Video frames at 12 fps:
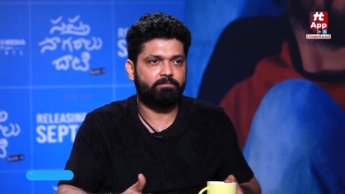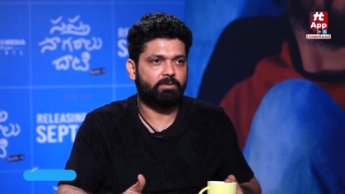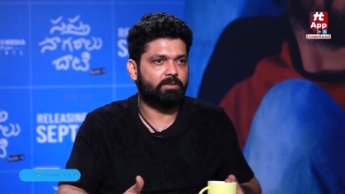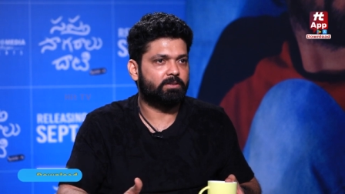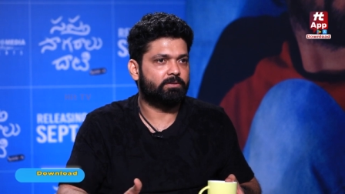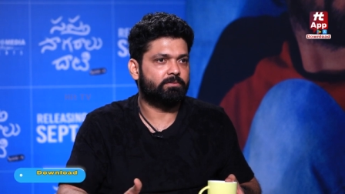
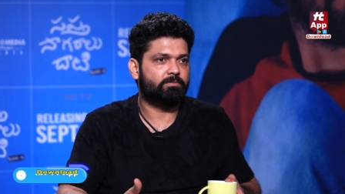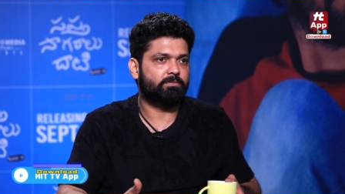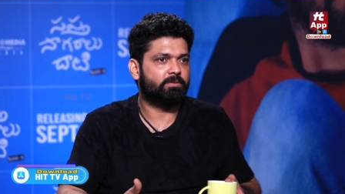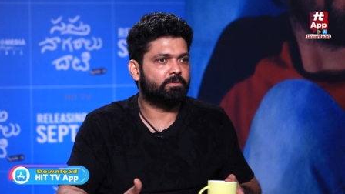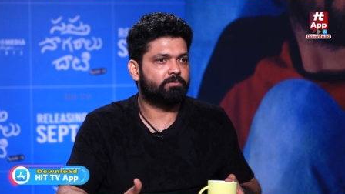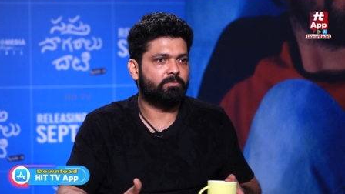Yes. Uh,
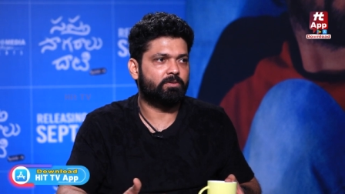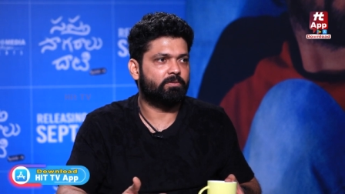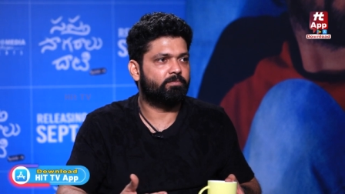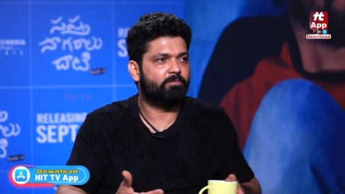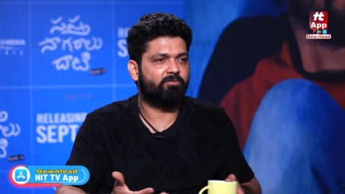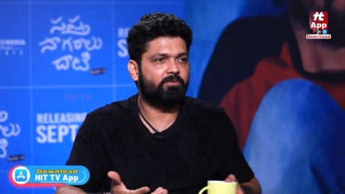uh,
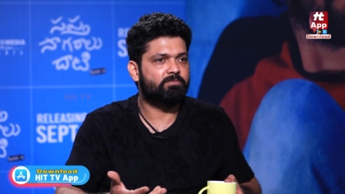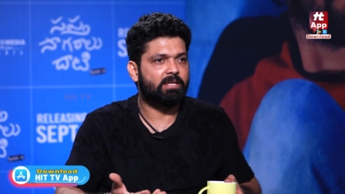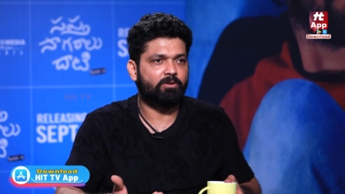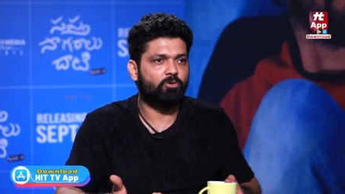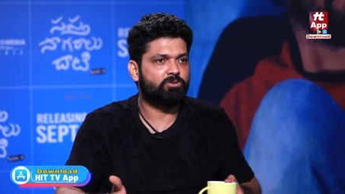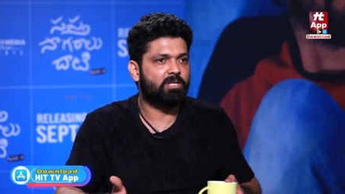films like
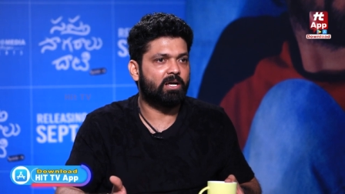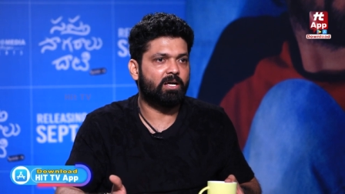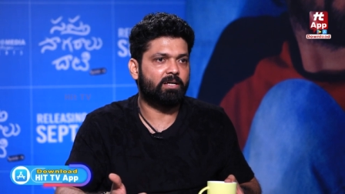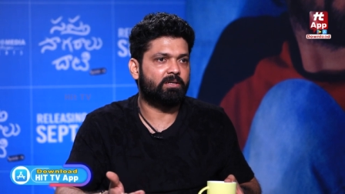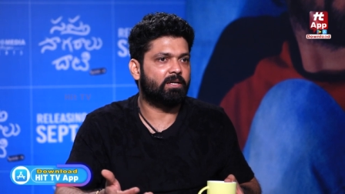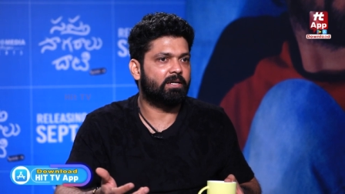Roja
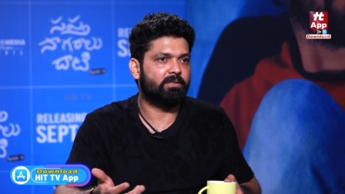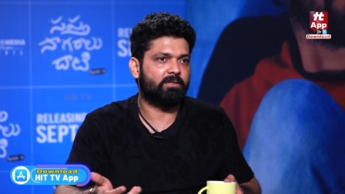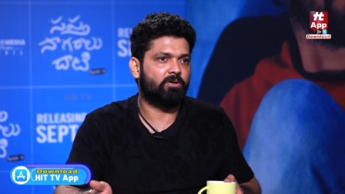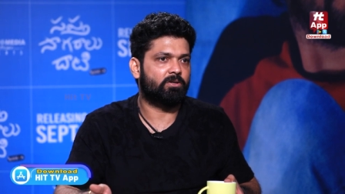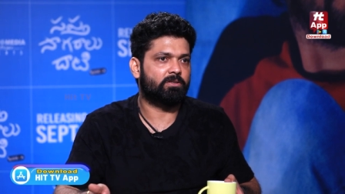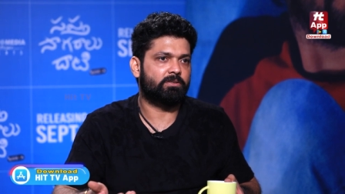uh,
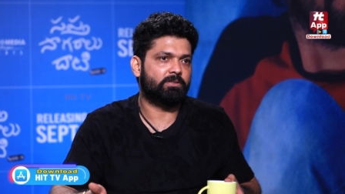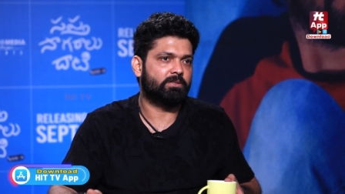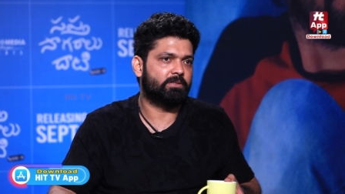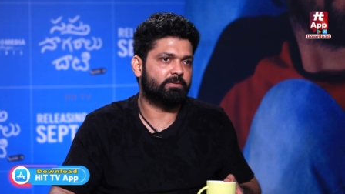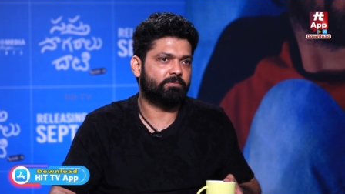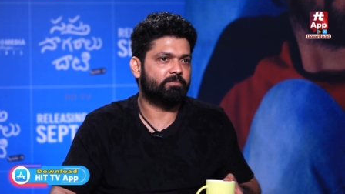or
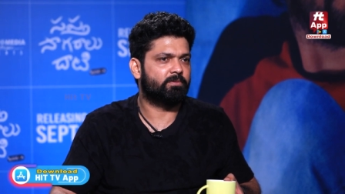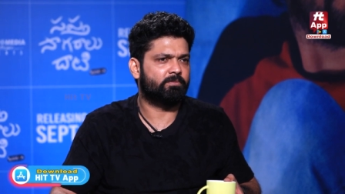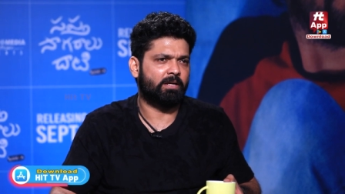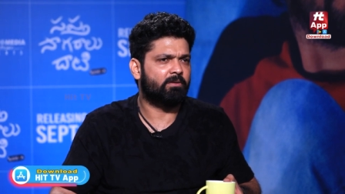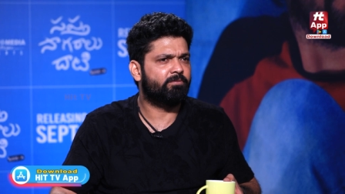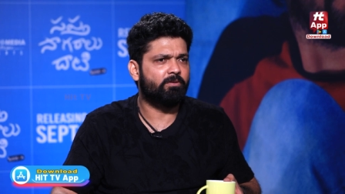uh,
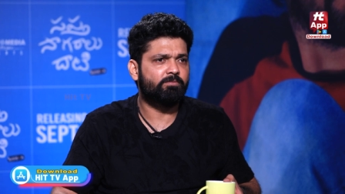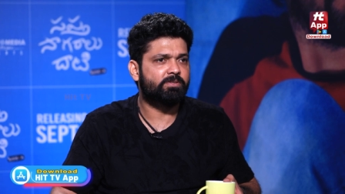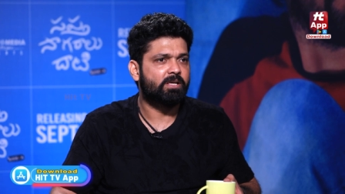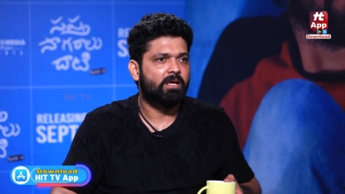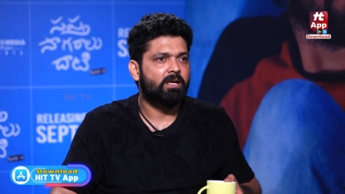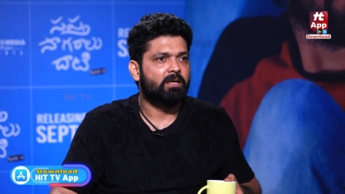there are films
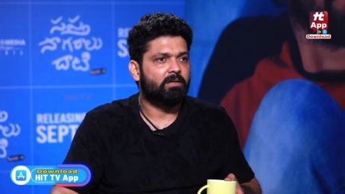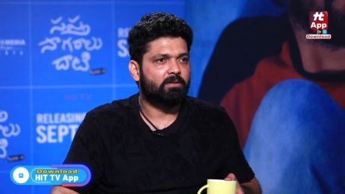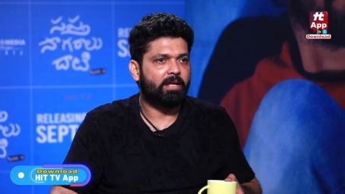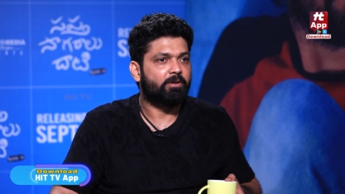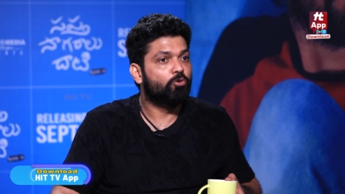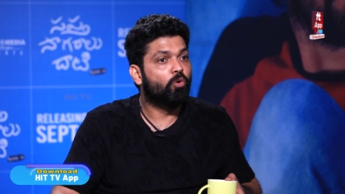
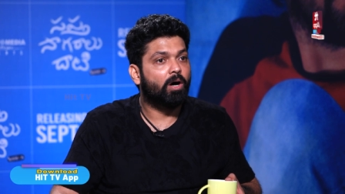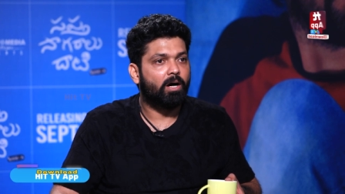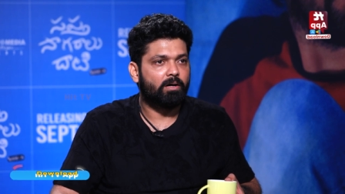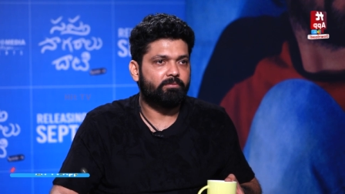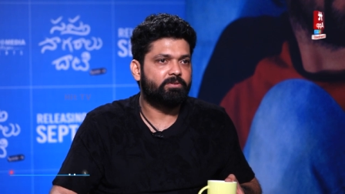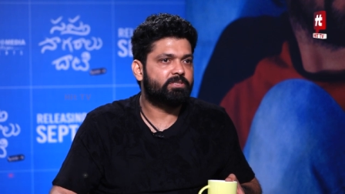like You Are,
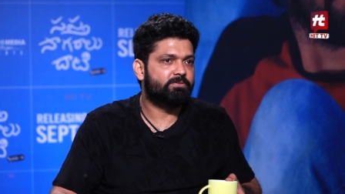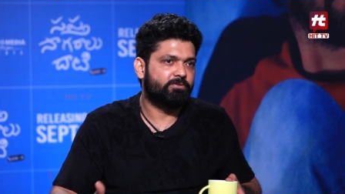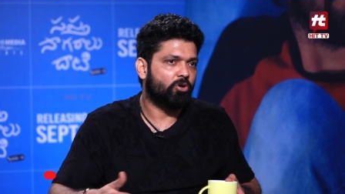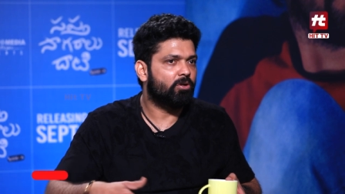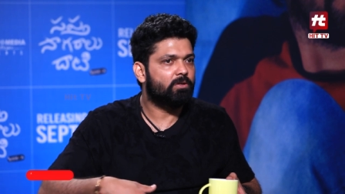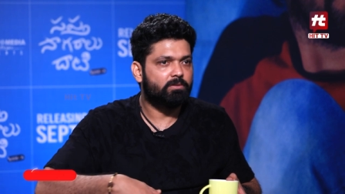which which
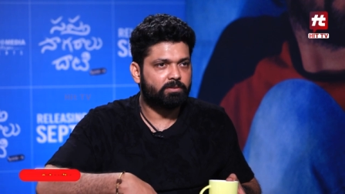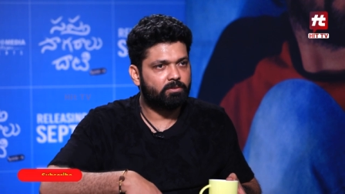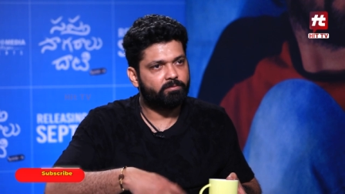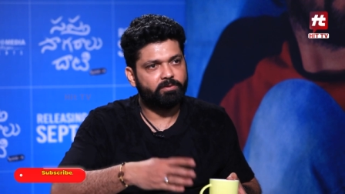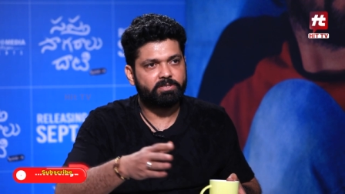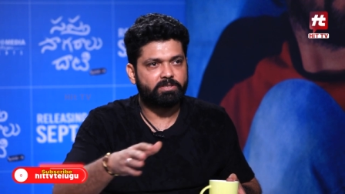all you know
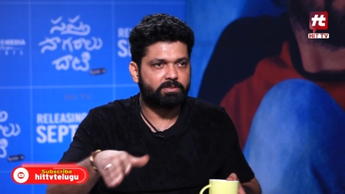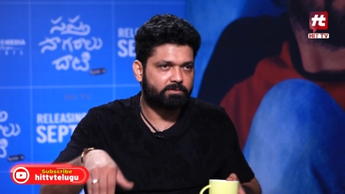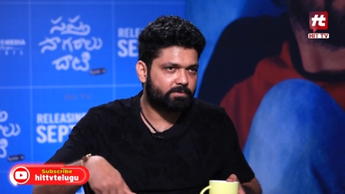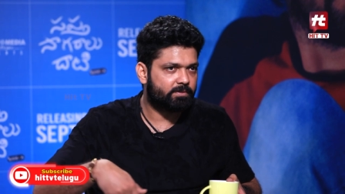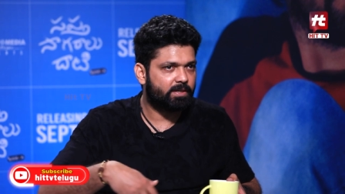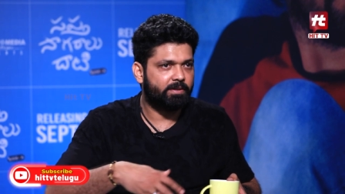which
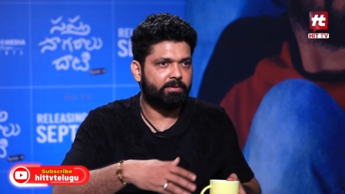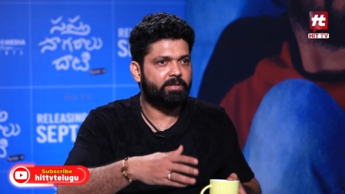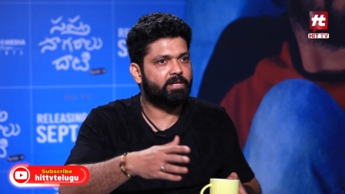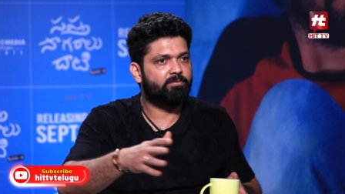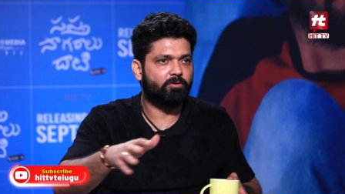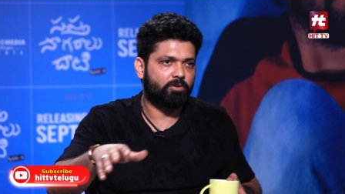he
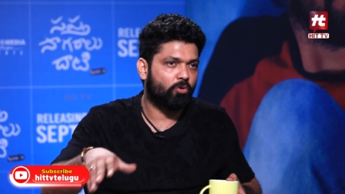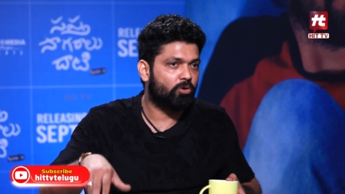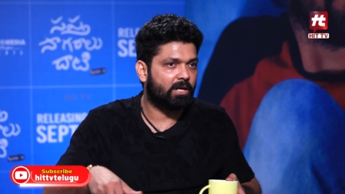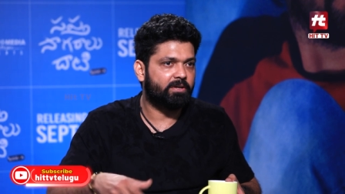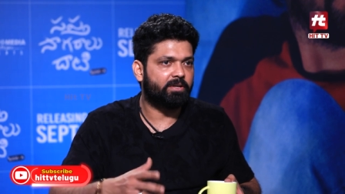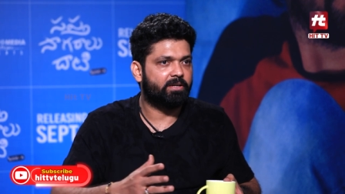did for the whole
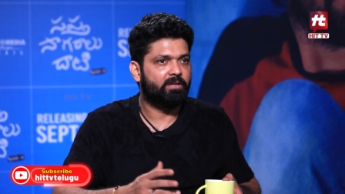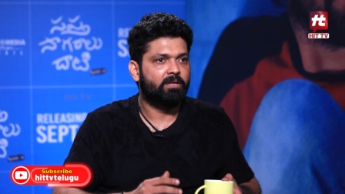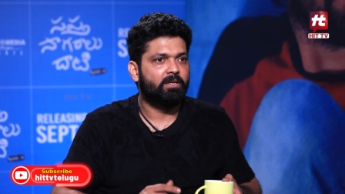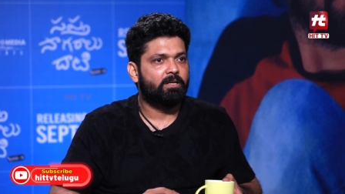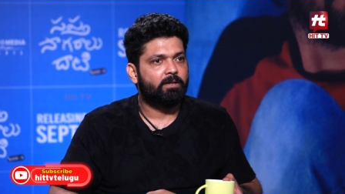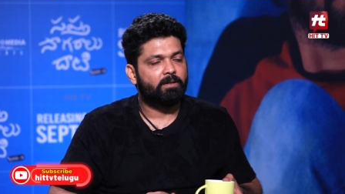country,
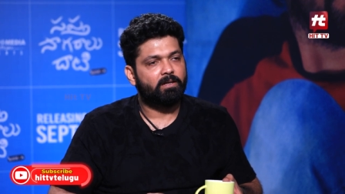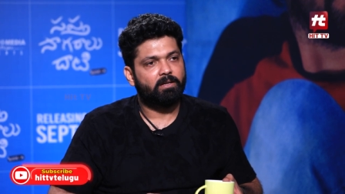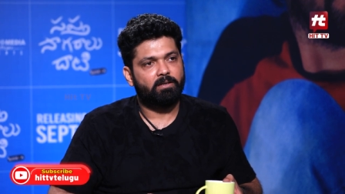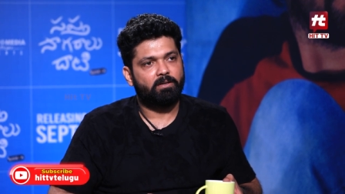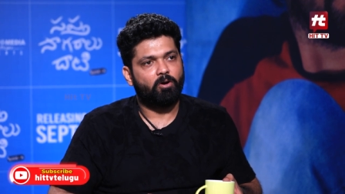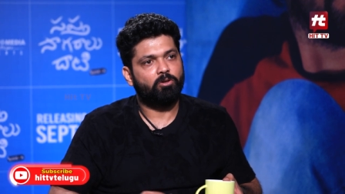
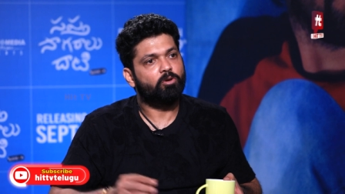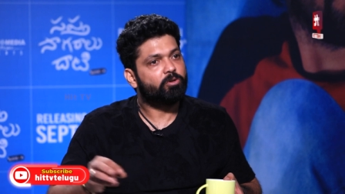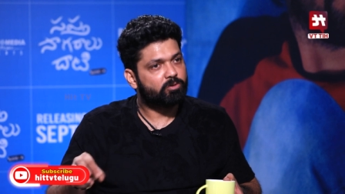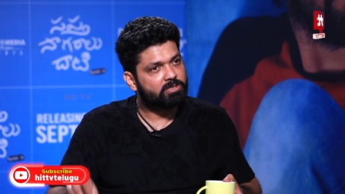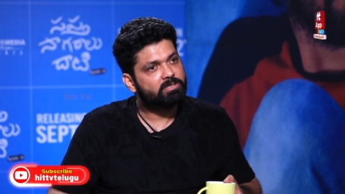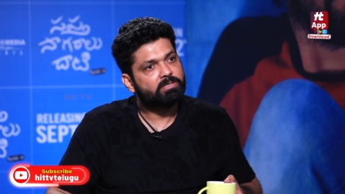uh, although it
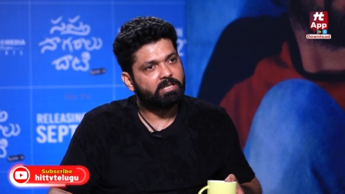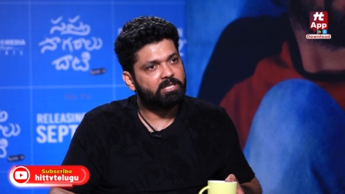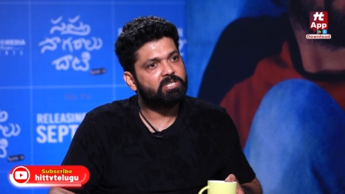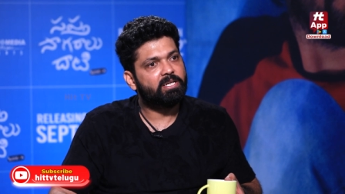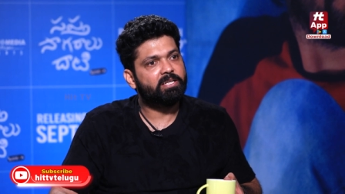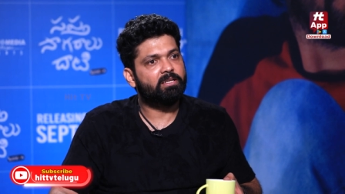was
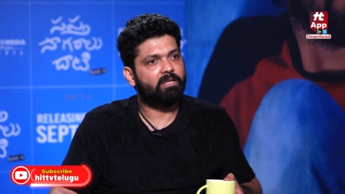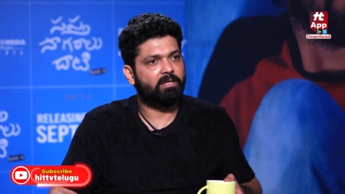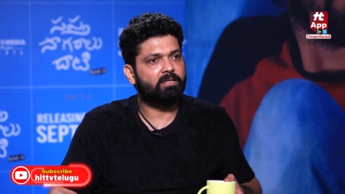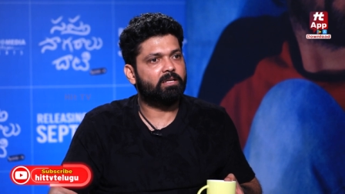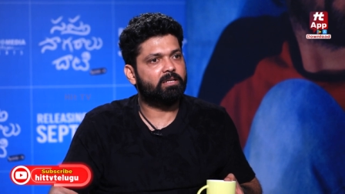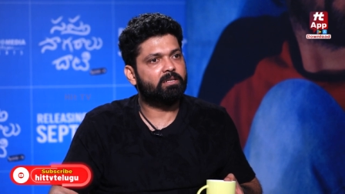initially in in,
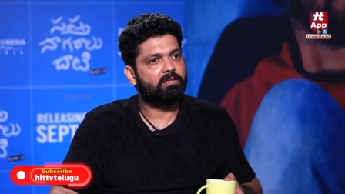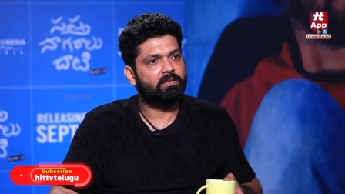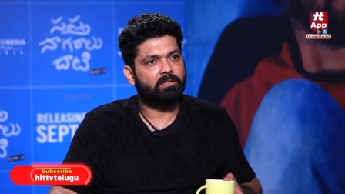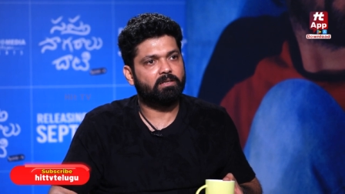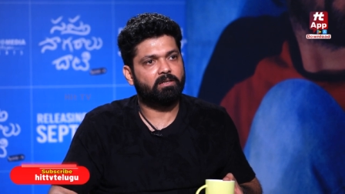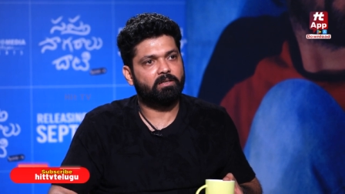in uh,
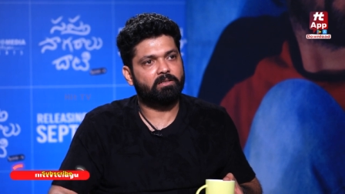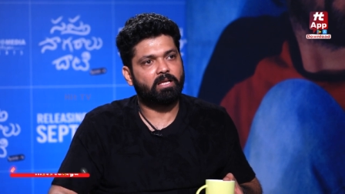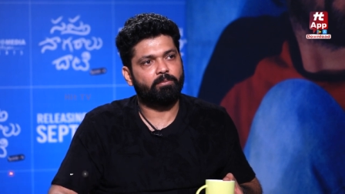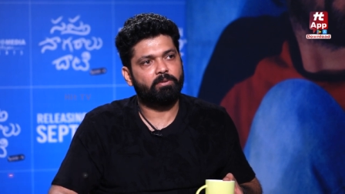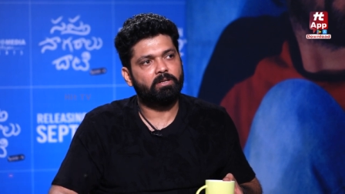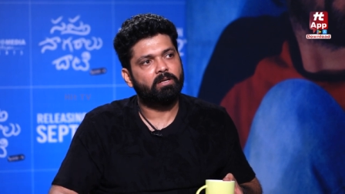
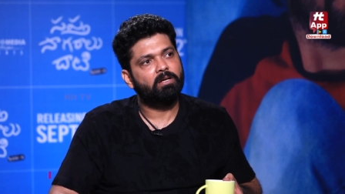Tamil.